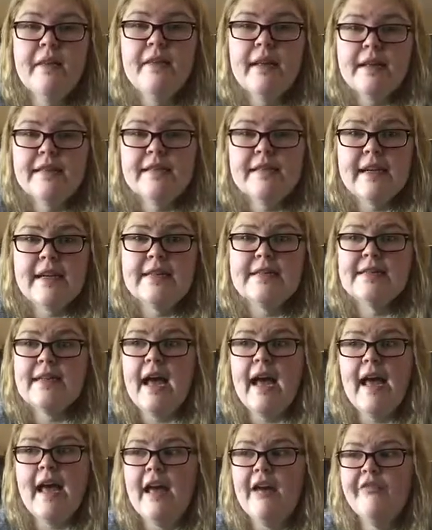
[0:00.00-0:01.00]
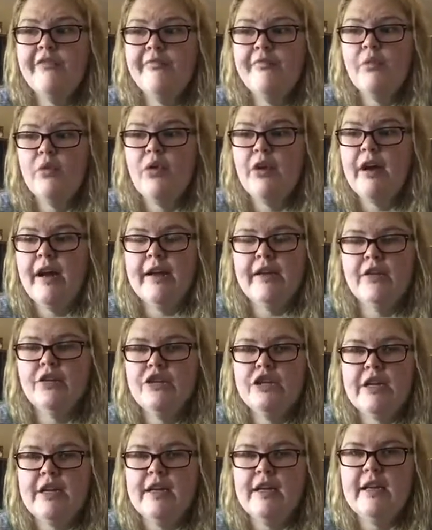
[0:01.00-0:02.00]
that's nice. I have more
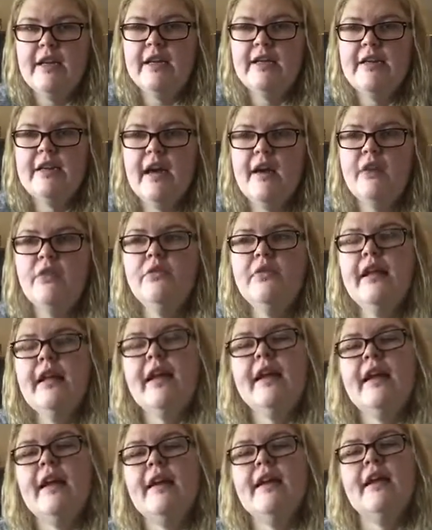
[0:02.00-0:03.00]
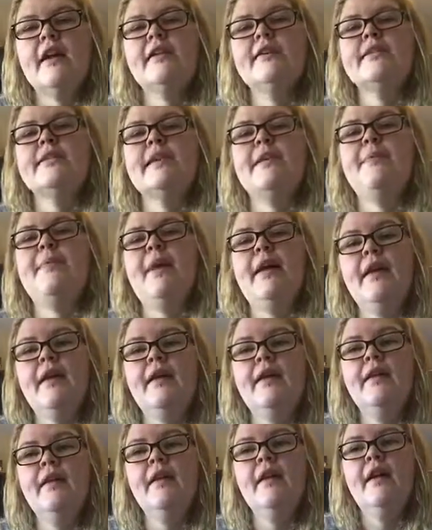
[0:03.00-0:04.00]
energy. And not only can I not sleep
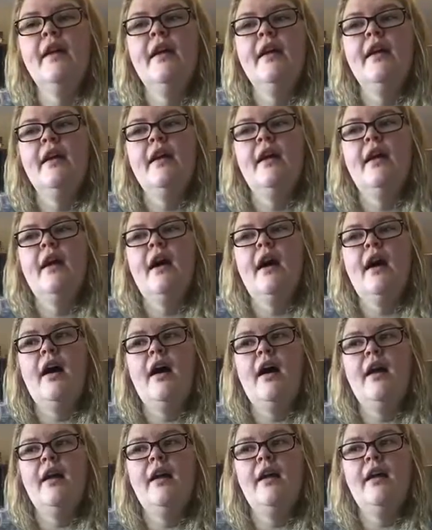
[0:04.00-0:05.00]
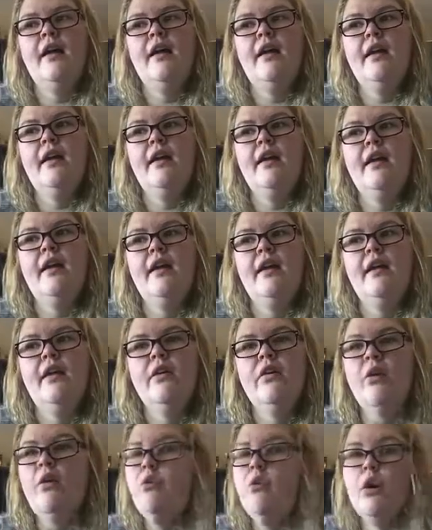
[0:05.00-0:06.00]
in, I
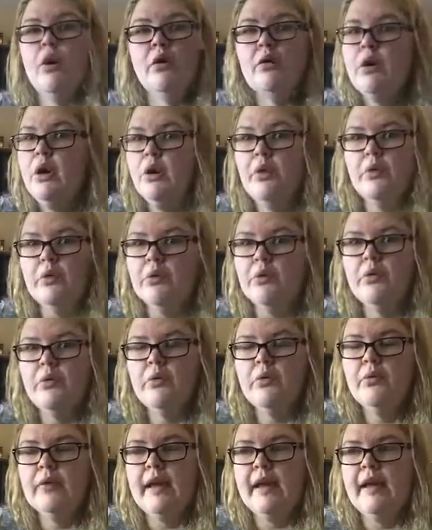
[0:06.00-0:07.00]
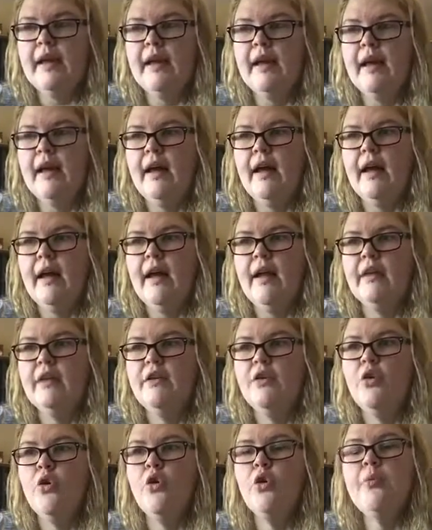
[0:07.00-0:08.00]
go. Like,
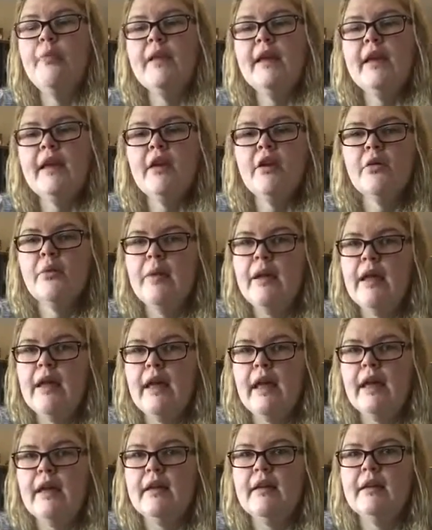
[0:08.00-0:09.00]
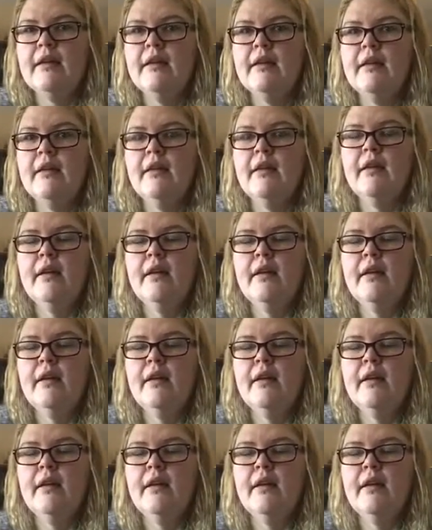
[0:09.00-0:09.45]
normally on a weekend,